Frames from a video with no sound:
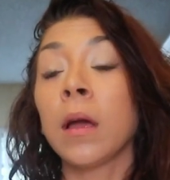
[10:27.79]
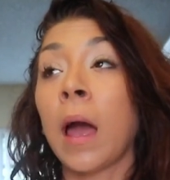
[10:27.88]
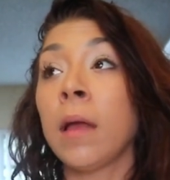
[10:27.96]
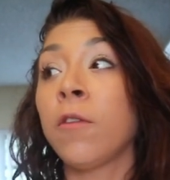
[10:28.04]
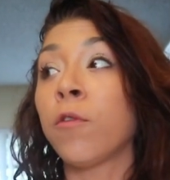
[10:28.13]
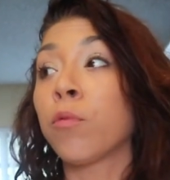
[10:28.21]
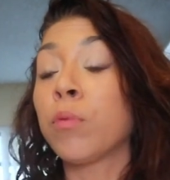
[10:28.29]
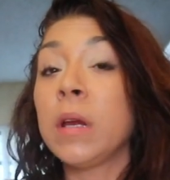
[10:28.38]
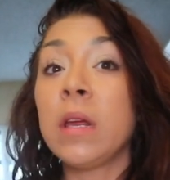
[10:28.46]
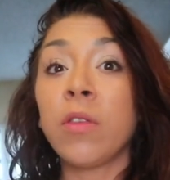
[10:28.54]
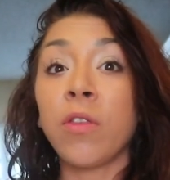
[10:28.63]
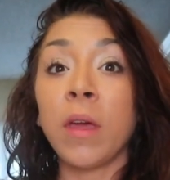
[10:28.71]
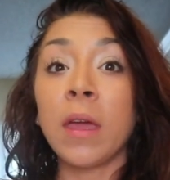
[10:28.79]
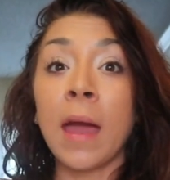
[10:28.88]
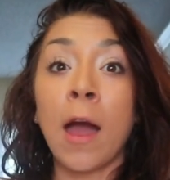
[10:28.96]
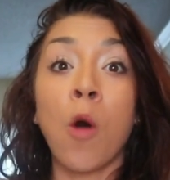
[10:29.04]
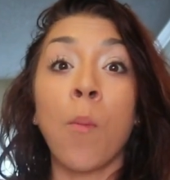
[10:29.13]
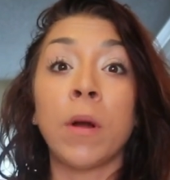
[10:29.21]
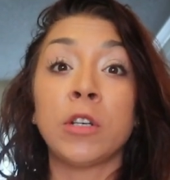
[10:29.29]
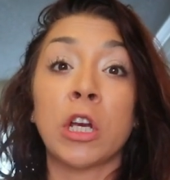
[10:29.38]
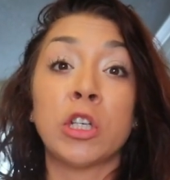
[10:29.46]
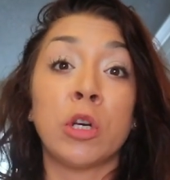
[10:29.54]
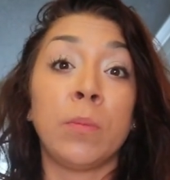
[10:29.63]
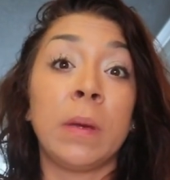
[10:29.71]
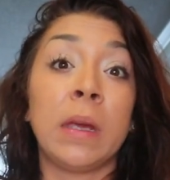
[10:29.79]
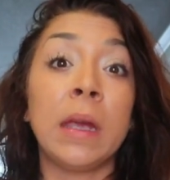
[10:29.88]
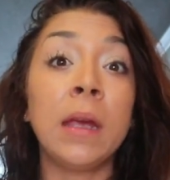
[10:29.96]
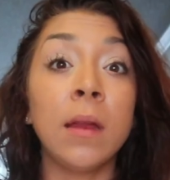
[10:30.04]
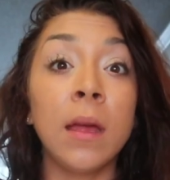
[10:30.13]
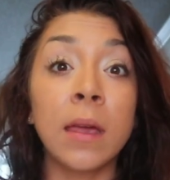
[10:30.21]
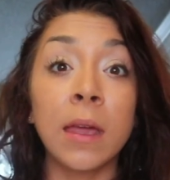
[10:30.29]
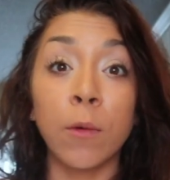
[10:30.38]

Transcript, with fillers: kind of rethink how much I should be eating.